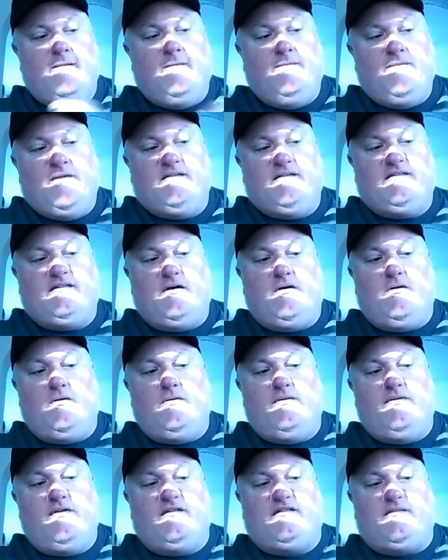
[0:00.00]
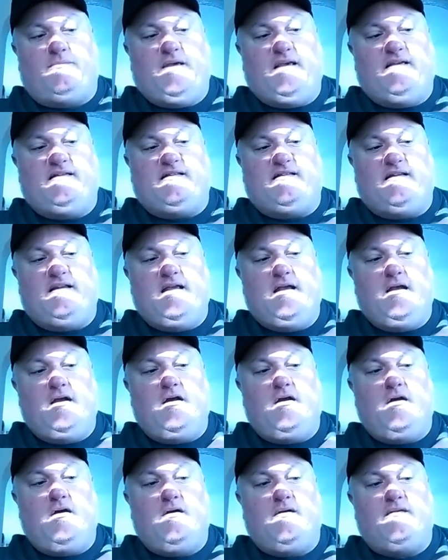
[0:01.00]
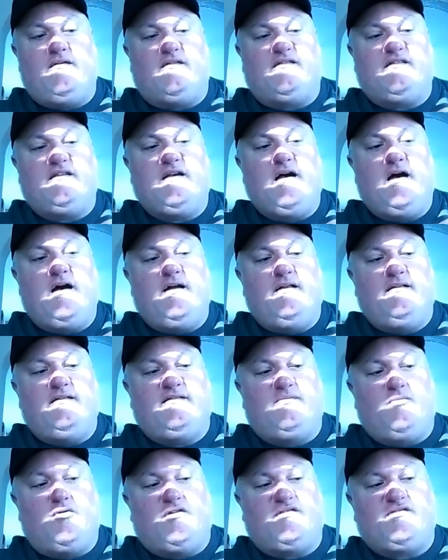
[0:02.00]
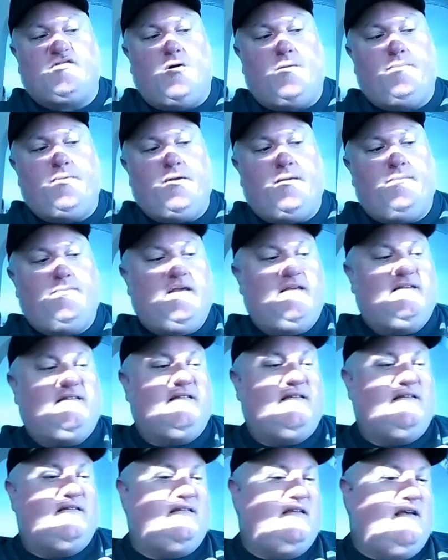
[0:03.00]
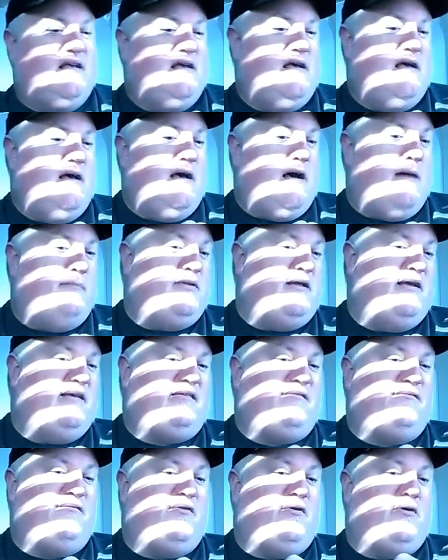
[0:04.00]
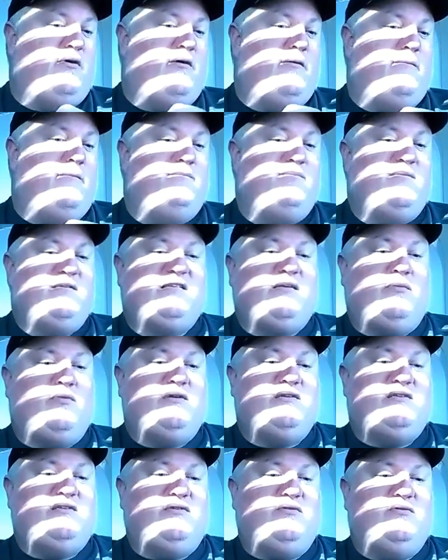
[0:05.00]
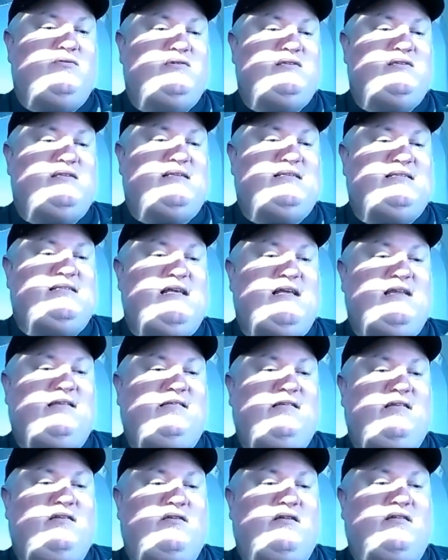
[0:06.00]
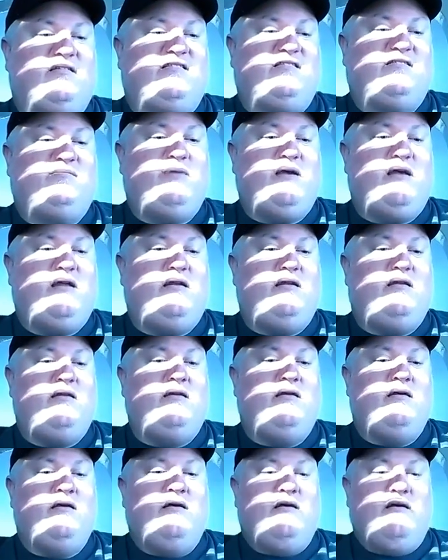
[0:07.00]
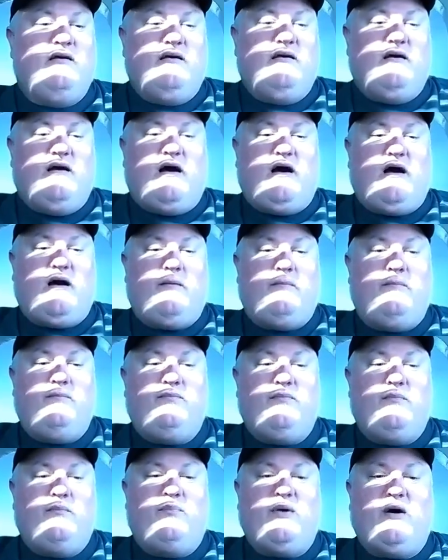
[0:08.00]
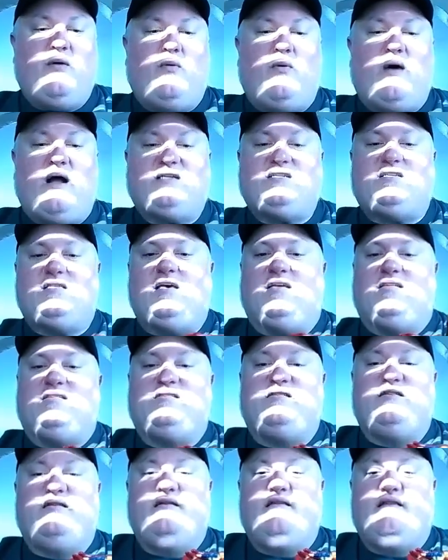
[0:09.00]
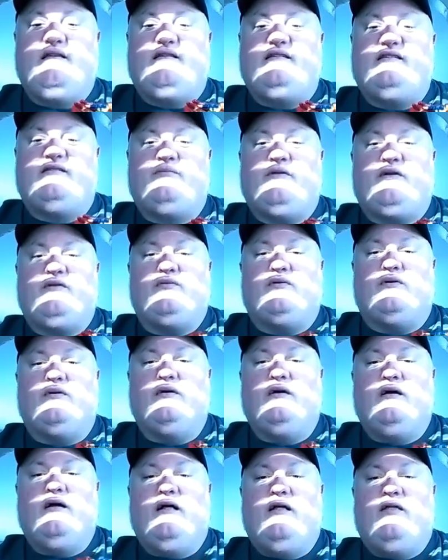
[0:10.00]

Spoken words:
So there's a piece in here, there's guns, more Scorpion pieces, a place for someone to sit, and you can spin. But watch this. This is pretty cool.